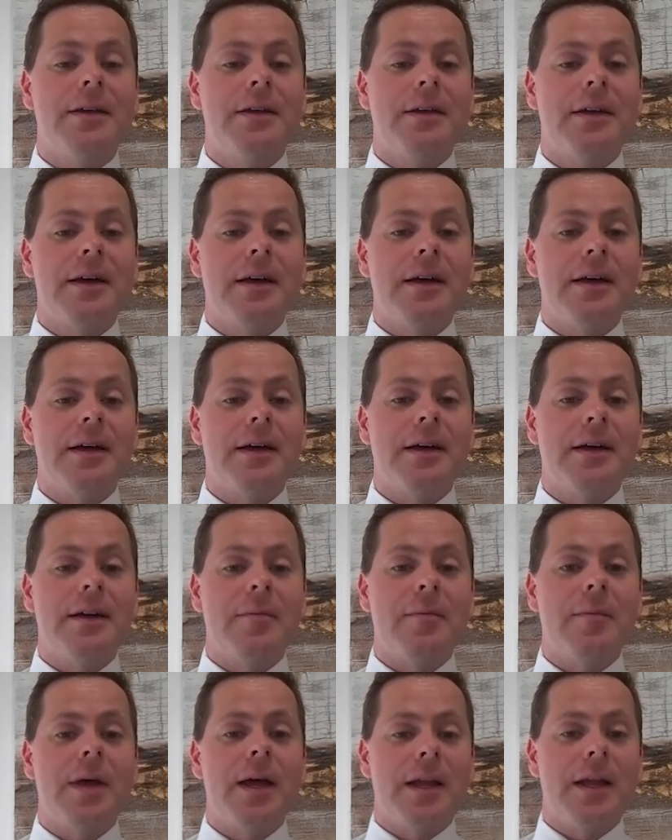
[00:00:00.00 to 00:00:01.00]

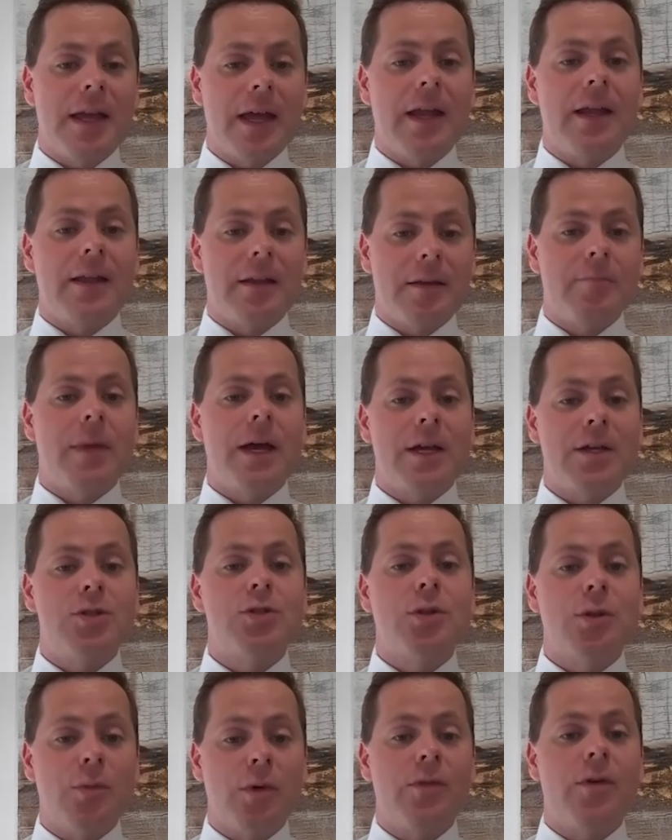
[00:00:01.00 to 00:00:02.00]
and making
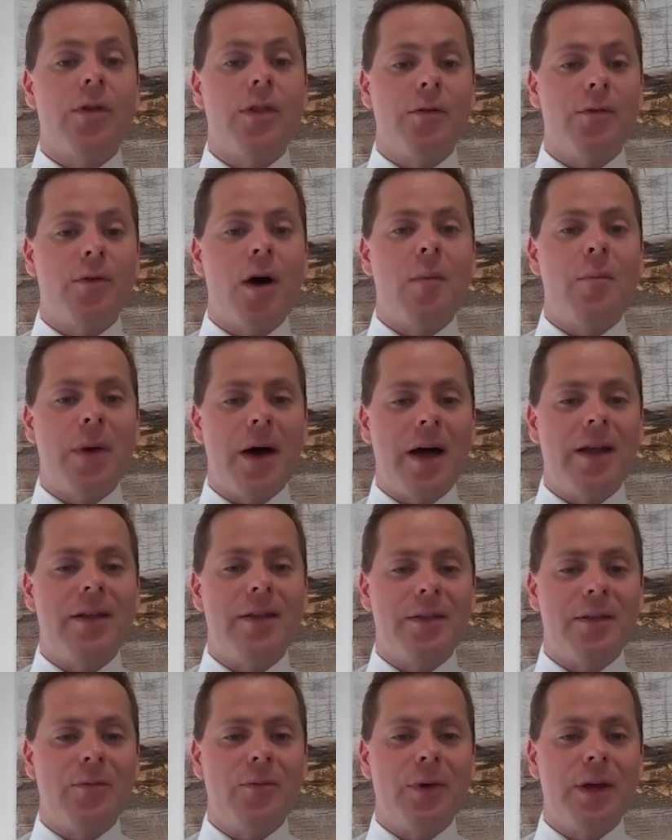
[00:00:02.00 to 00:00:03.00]
sure that we've got the right
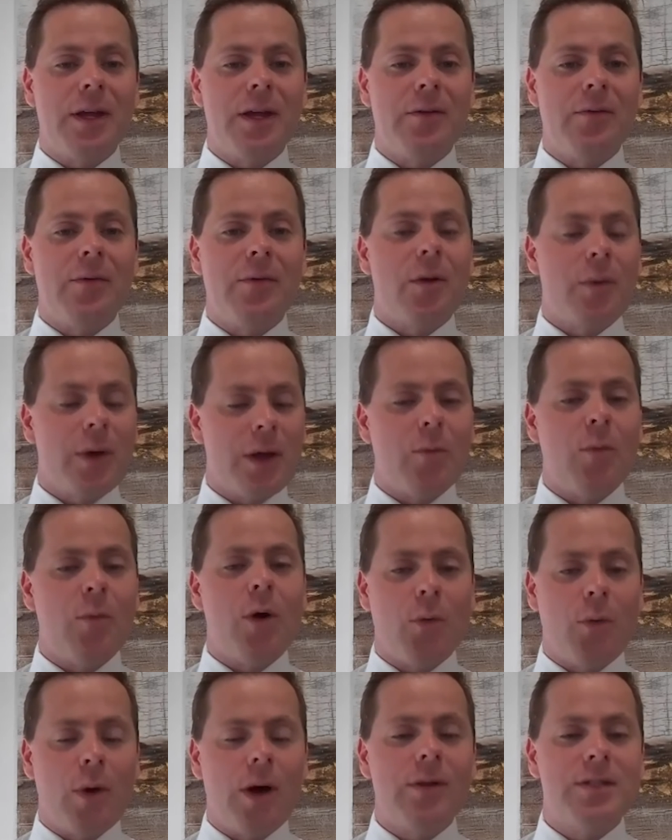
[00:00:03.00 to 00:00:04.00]
partner that we know we can work
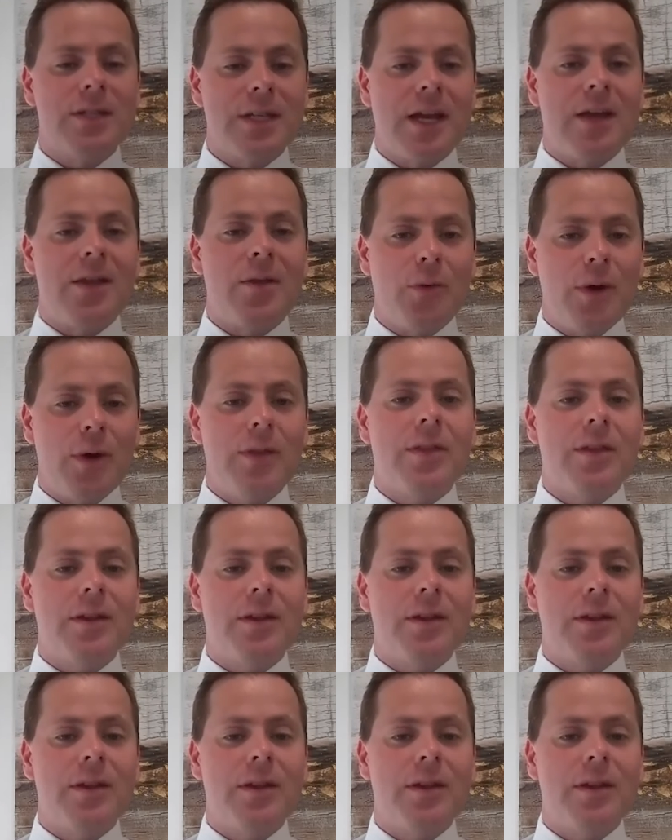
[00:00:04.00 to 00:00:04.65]
well together with,